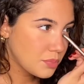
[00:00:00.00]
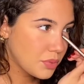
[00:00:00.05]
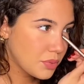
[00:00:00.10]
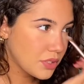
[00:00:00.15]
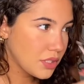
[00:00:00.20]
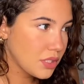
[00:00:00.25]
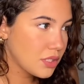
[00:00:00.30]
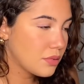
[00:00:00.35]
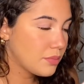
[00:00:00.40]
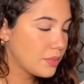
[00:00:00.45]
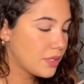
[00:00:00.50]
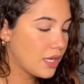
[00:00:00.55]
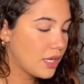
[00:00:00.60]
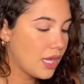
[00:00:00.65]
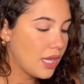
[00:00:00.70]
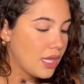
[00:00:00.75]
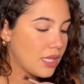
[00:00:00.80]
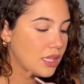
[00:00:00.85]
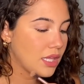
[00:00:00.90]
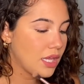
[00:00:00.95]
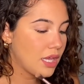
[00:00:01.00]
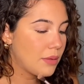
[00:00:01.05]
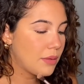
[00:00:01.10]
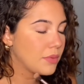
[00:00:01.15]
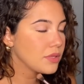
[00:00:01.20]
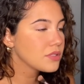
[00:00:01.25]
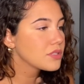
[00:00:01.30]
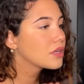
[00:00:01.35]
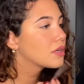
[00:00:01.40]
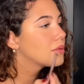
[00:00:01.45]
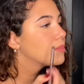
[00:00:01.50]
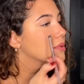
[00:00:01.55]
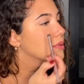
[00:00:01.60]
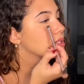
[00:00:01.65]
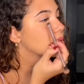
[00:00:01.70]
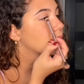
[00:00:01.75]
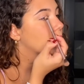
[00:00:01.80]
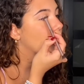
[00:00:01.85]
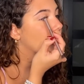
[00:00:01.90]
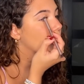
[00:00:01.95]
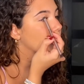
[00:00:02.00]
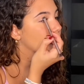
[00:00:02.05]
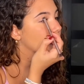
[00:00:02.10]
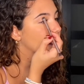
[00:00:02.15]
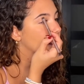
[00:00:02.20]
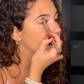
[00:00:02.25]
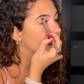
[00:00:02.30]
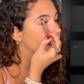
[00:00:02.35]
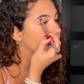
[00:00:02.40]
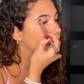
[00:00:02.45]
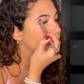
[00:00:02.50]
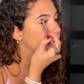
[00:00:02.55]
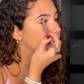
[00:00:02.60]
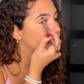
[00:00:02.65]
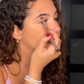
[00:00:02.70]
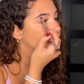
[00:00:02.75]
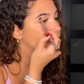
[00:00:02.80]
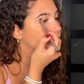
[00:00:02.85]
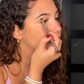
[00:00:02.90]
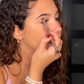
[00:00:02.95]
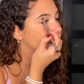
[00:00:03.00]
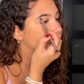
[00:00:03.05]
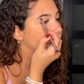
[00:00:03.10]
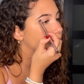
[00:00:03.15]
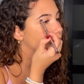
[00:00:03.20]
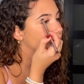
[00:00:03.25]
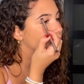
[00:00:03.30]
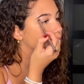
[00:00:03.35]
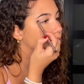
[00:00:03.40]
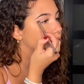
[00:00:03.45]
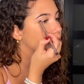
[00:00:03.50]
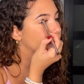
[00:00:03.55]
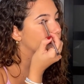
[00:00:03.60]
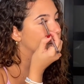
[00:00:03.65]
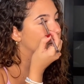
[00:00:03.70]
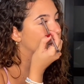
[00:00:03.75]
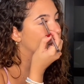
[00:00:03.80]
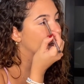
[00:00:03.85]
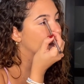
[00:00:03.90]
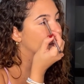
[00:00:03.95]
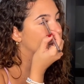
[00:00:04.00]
put a little bit of highlight. I'm also gonna put some highlight underneath my